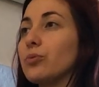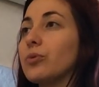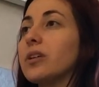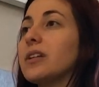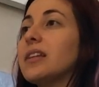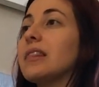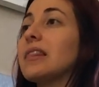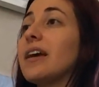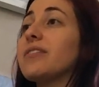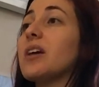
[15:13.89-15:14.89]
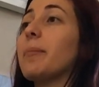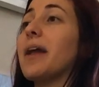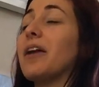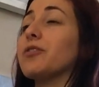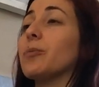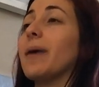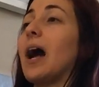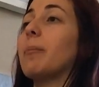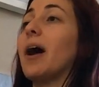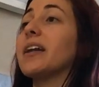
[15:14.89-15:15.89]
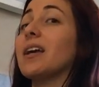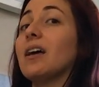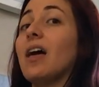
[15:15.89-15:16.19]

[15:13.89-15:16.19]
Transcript: Really lift up and out of your back body.